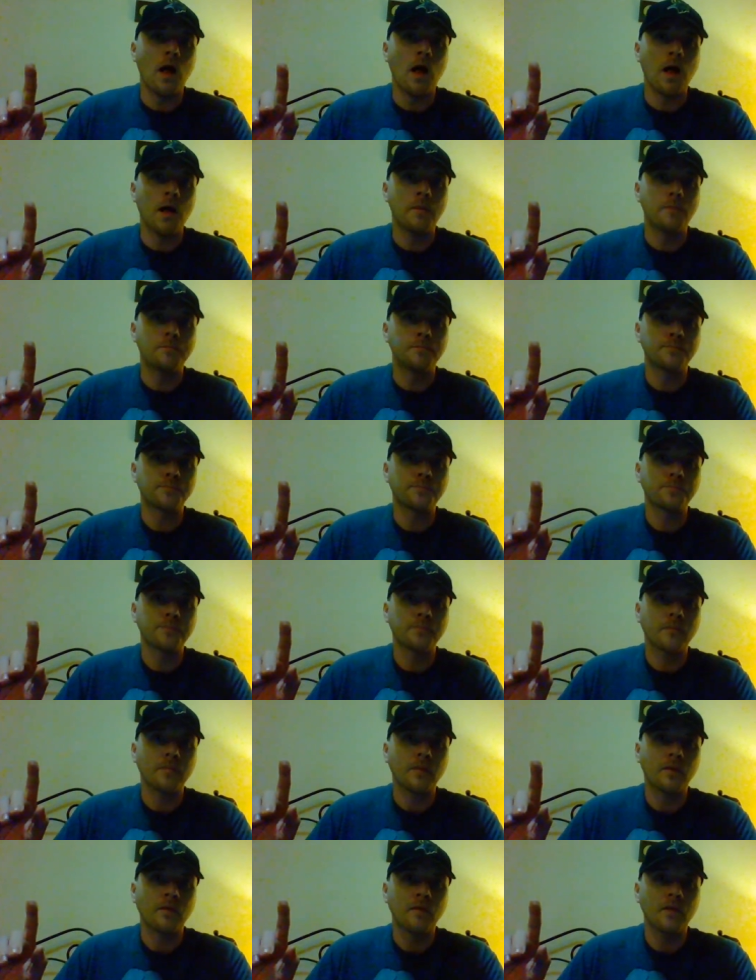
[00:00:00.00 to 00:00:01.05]

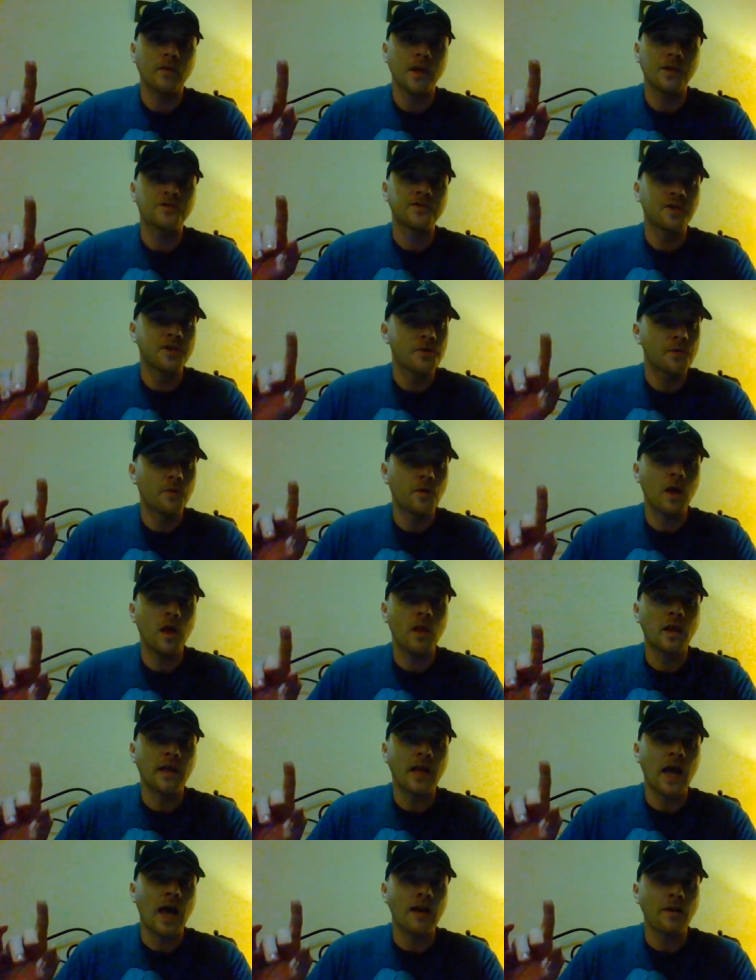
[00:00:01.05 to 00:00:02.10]
a
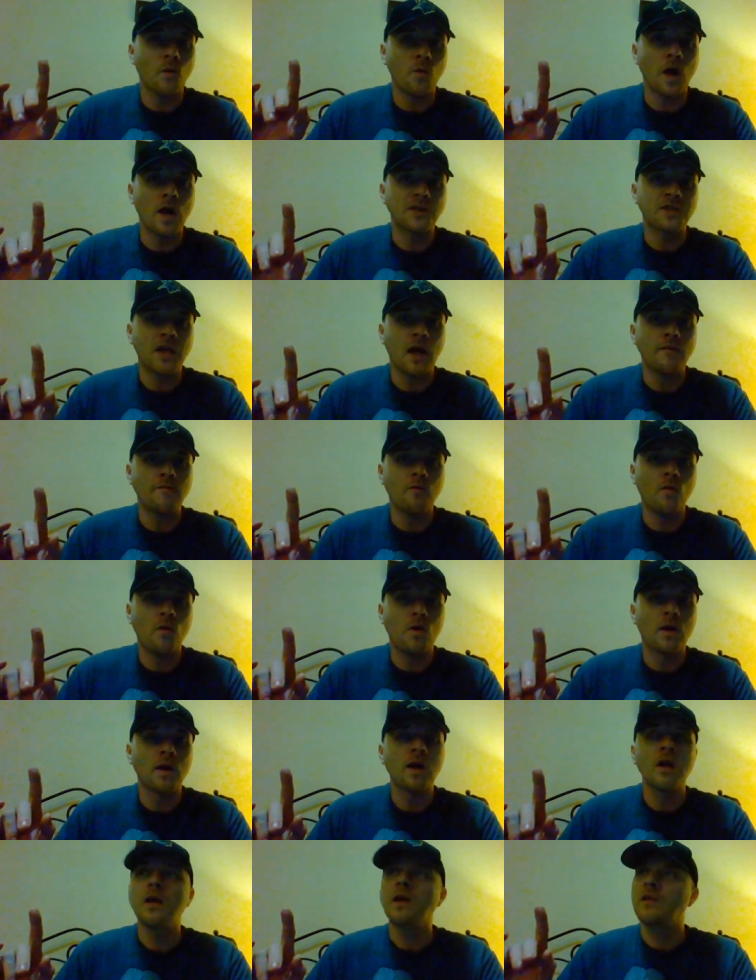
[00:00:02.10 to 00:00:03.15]
Cinderella guy to watch out
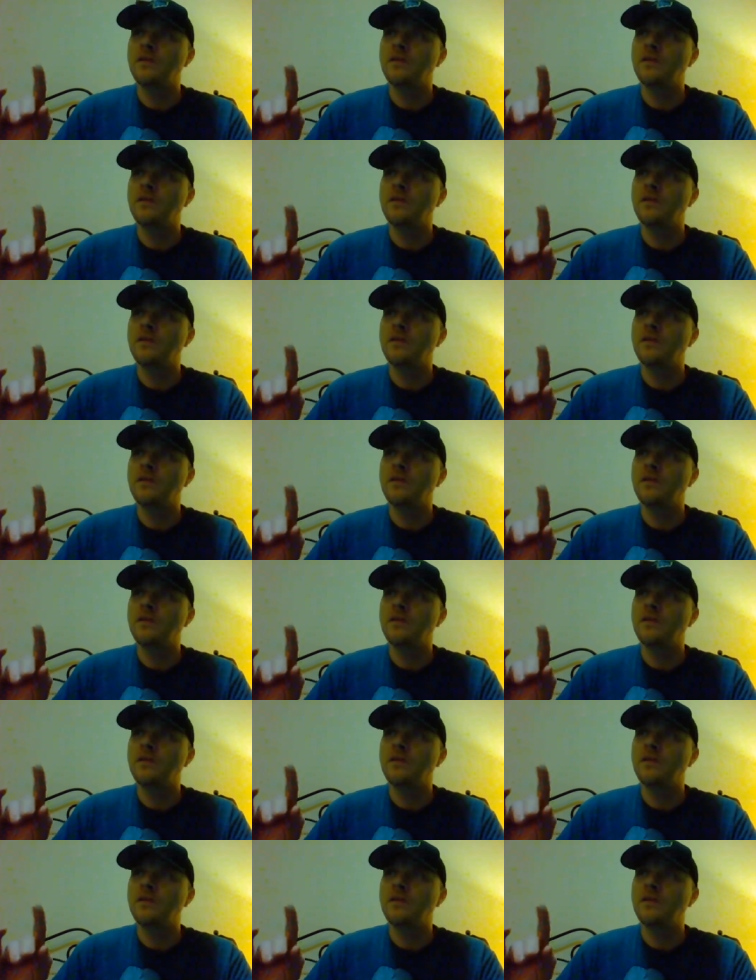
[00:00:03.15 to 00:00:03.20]
for.